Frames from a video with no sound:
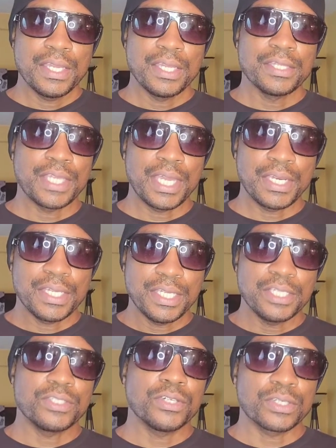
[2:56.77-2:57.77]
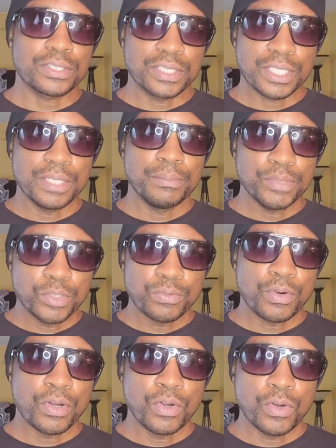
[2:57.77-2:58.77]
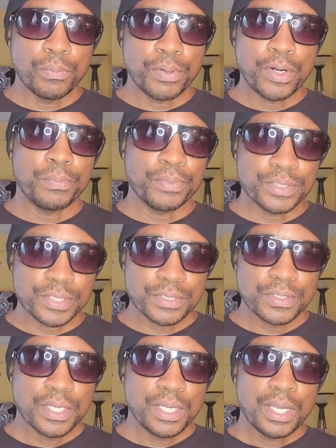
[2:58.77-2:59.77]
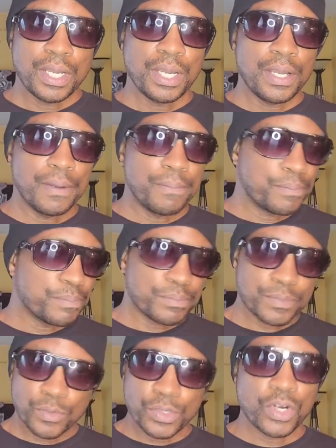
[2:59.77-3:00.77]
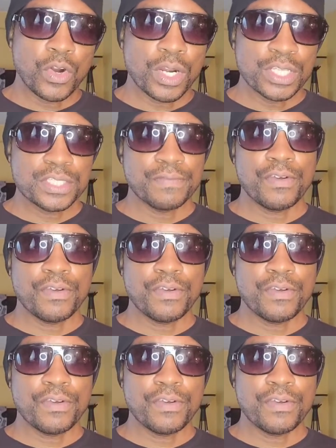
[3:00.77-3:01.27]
and that he took the clenbuterol on purpose. Regardless